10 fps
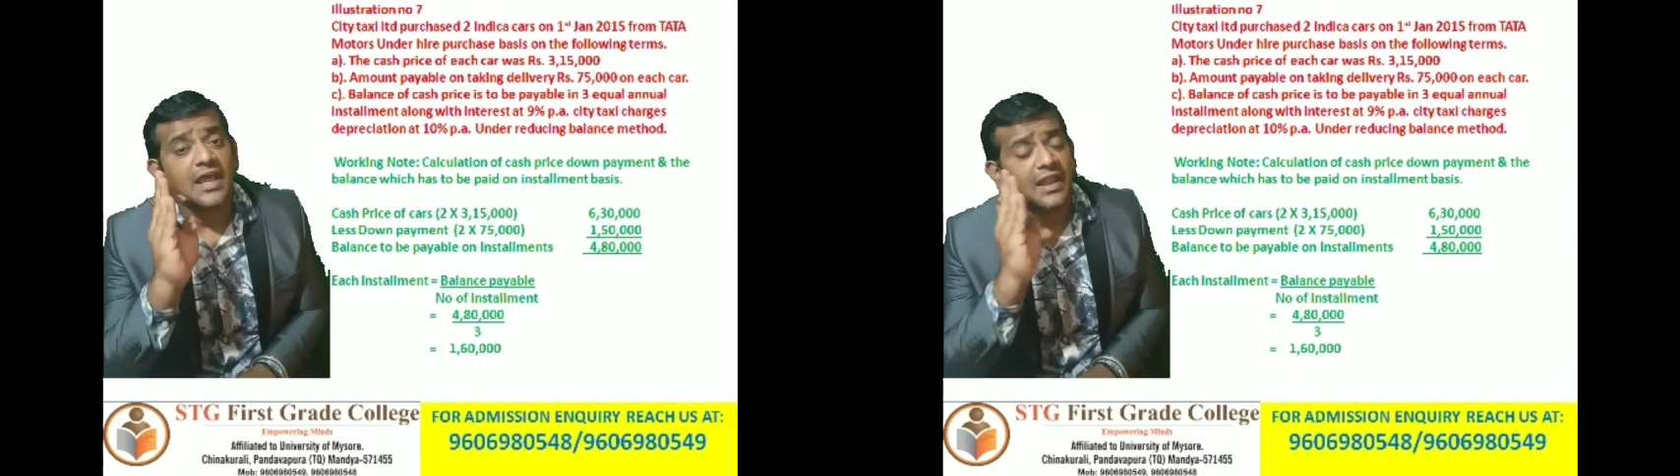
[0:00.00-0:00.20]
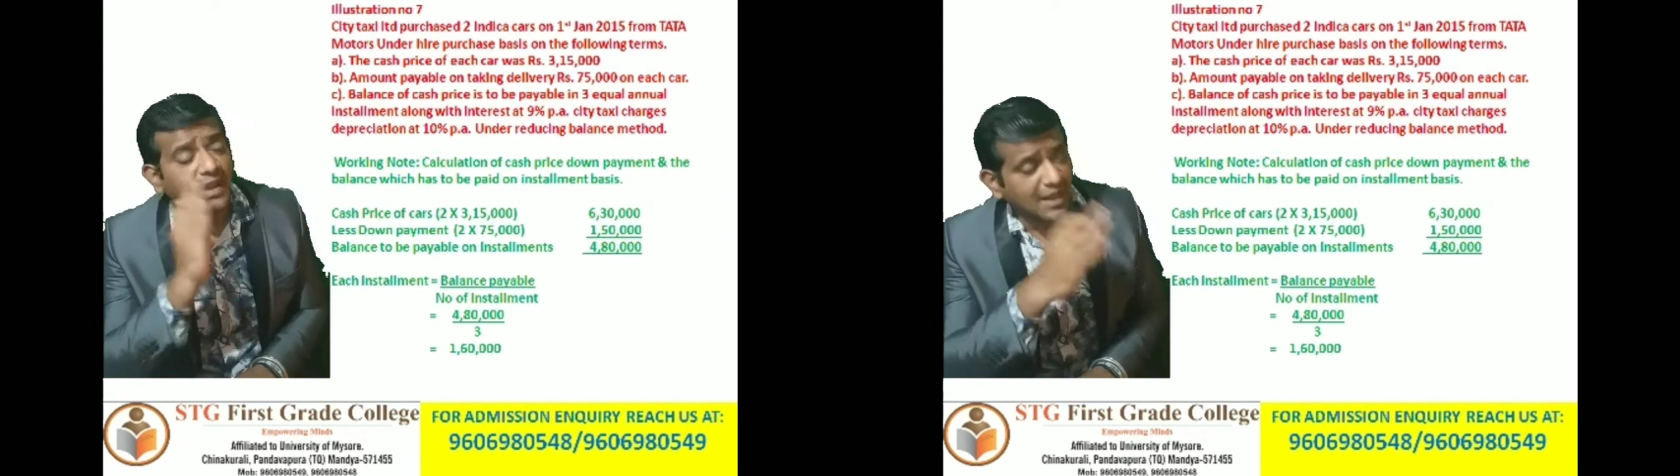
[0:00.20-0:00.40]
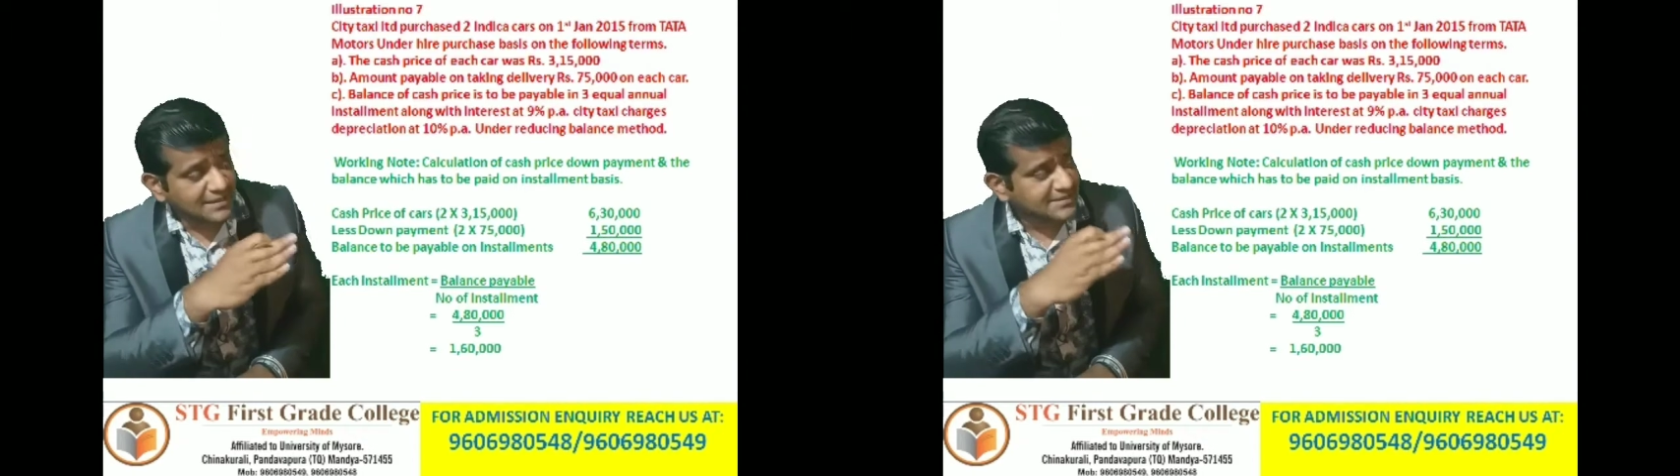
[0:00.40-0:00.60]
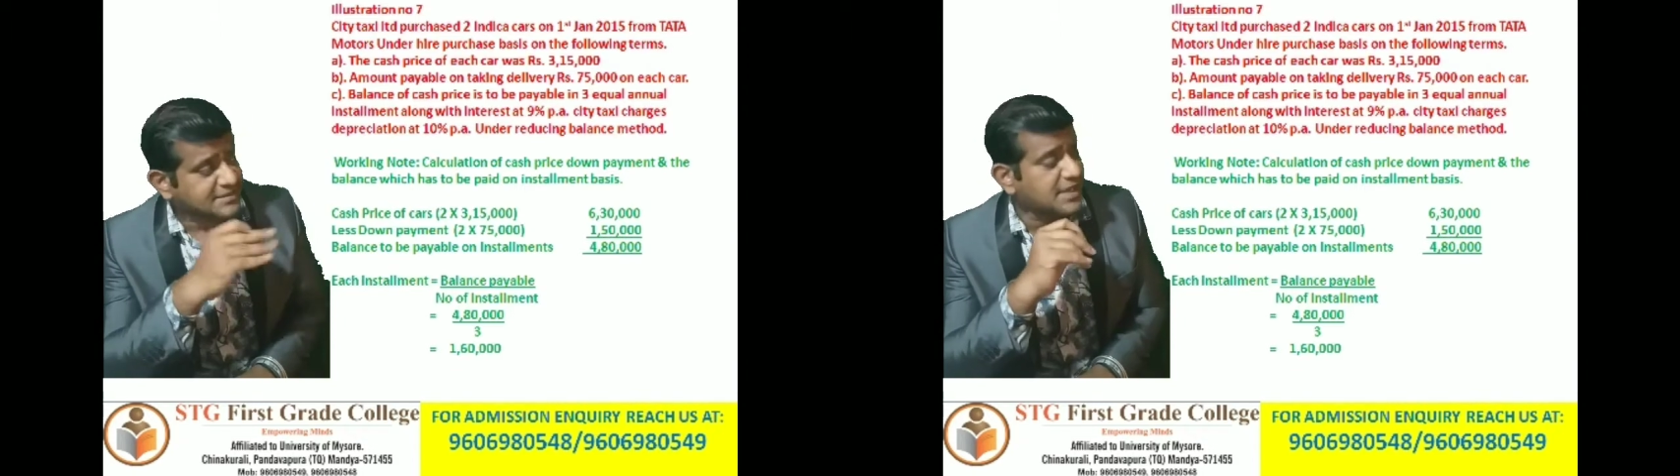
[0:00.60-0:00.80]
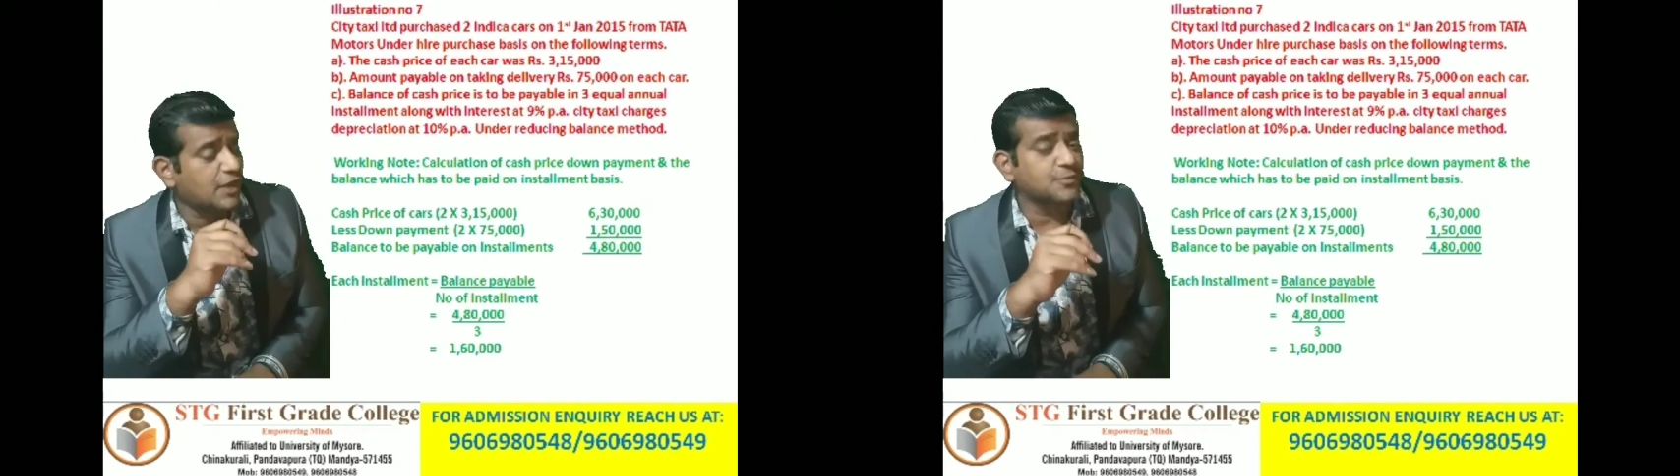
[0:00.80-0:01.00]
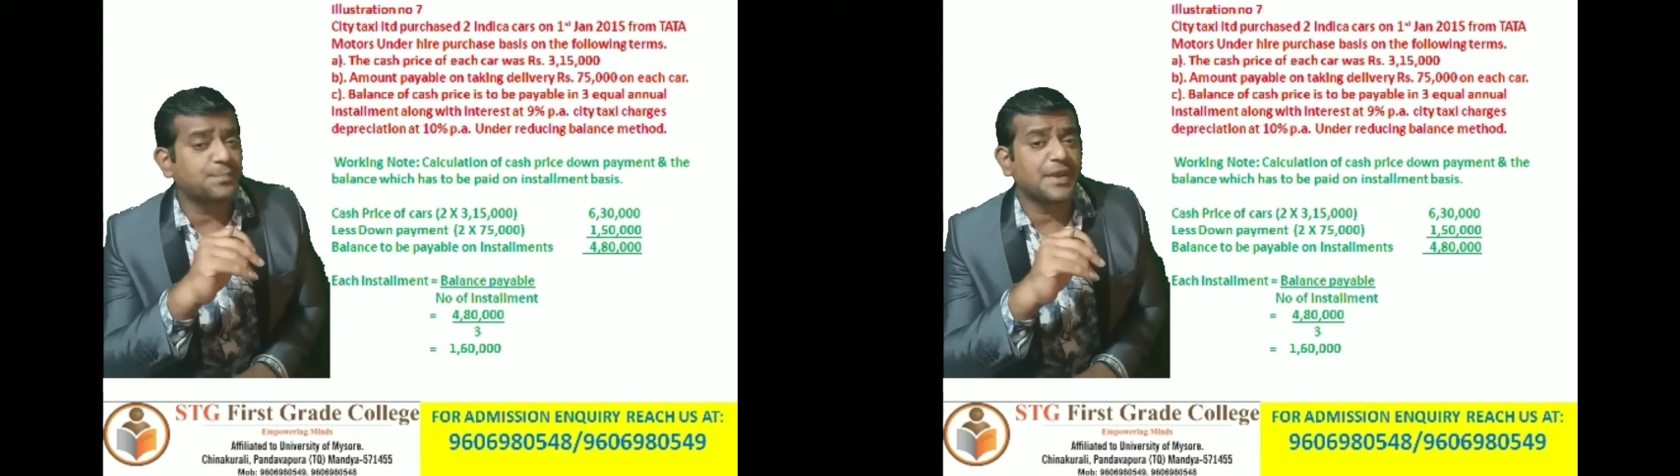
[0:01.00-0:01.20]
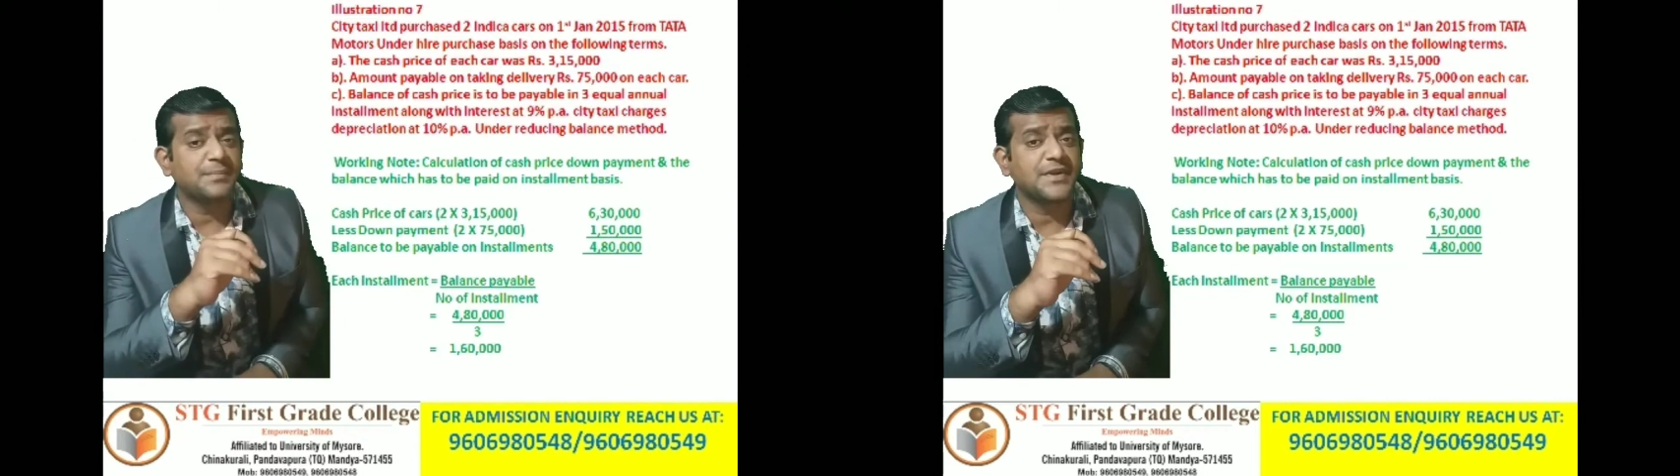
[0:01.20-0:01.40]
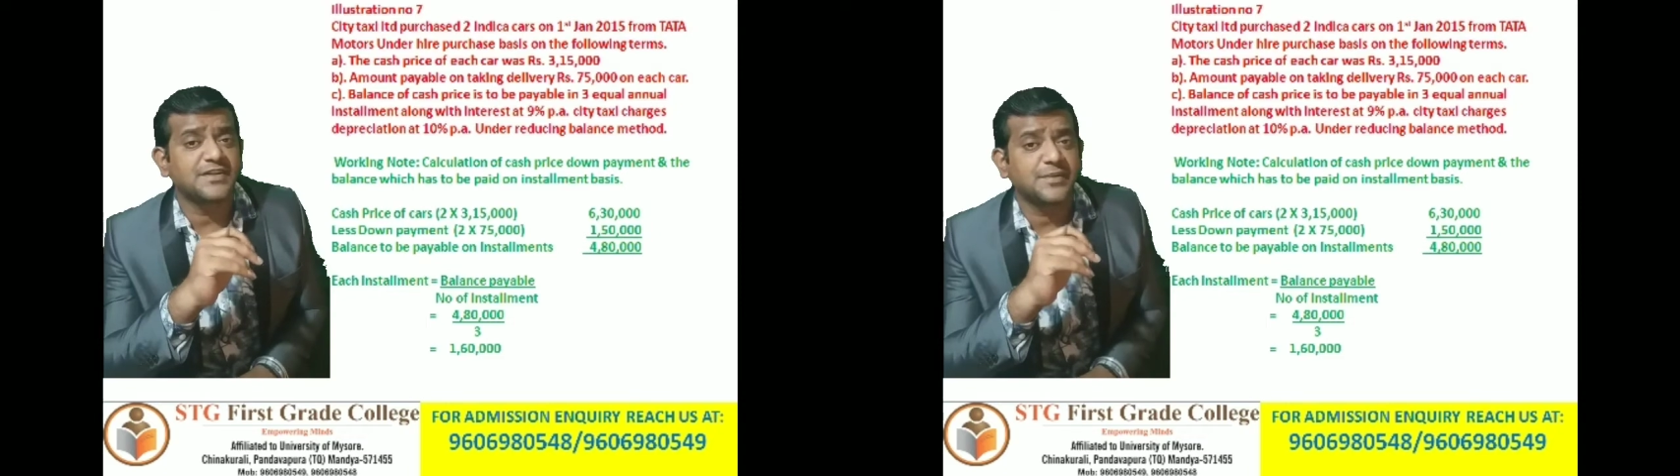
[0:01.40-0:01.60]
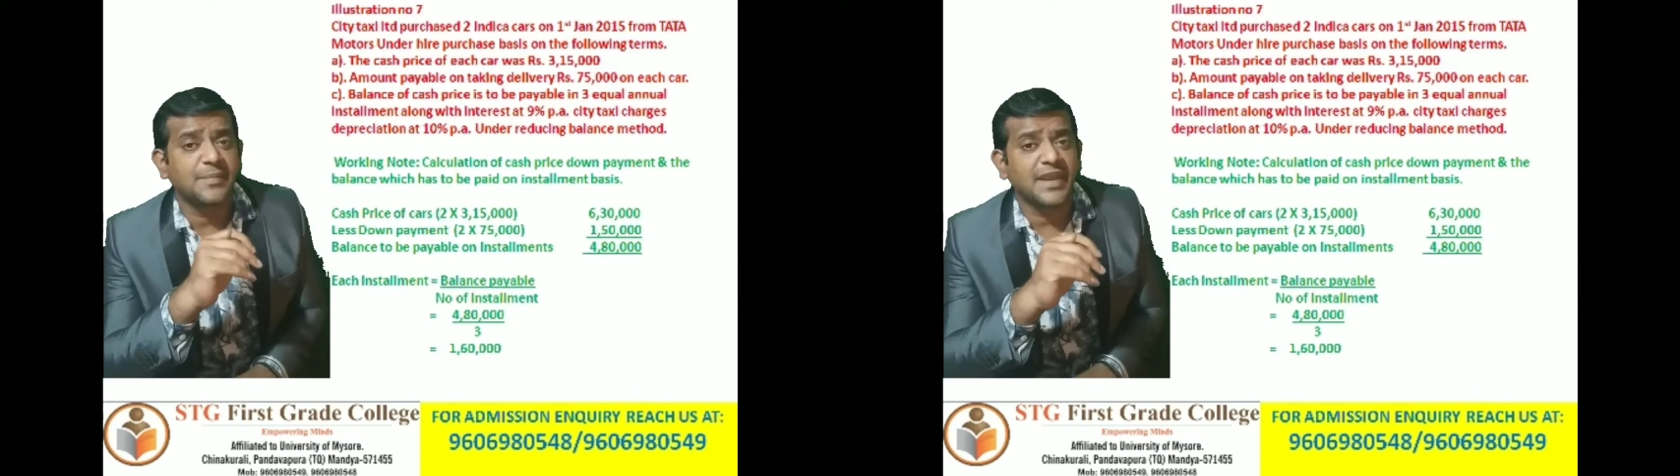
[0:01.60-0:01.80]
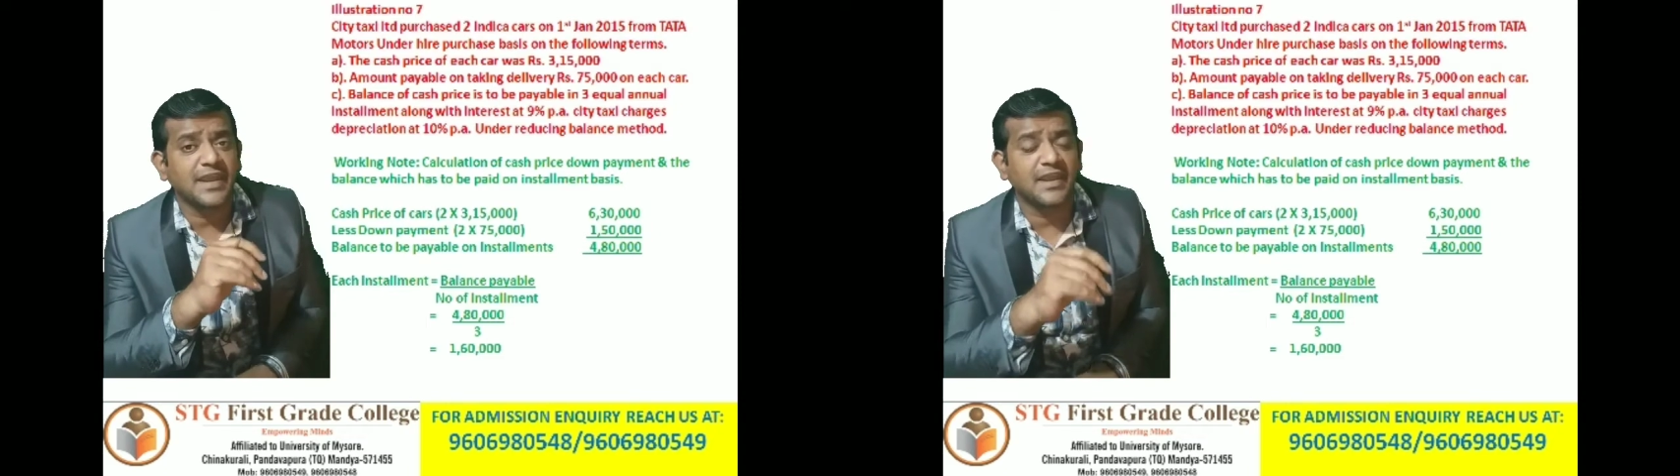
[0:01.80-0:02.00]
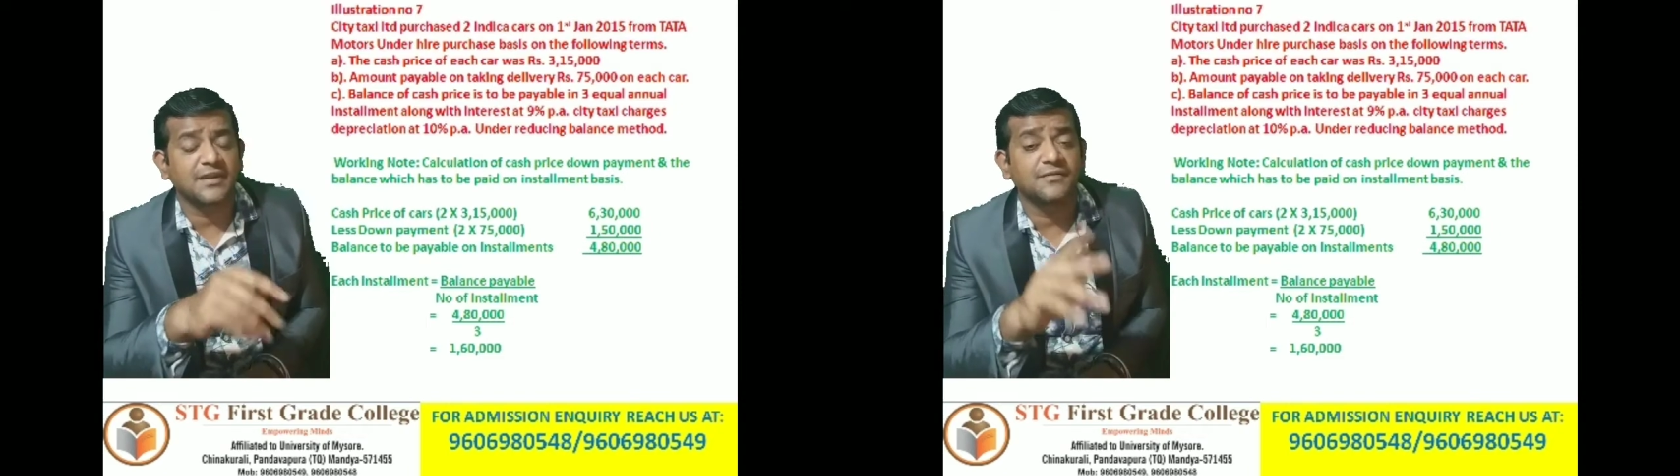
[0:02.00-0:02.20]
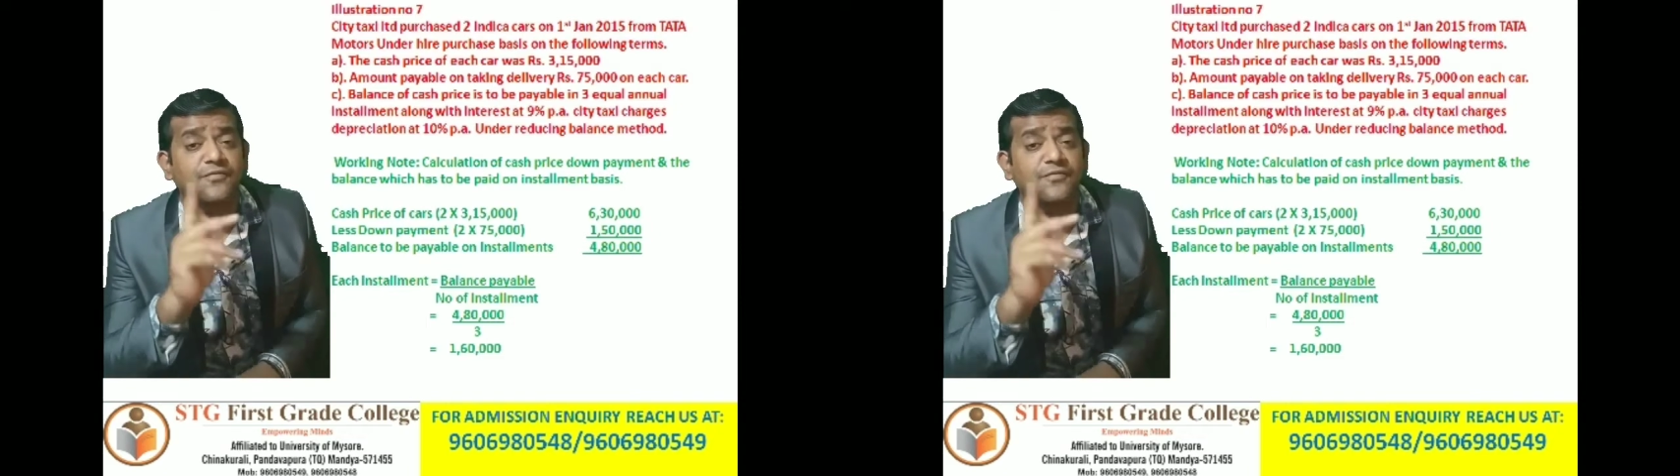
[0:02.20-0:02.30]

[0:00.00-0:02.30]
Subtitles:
Less down payment made.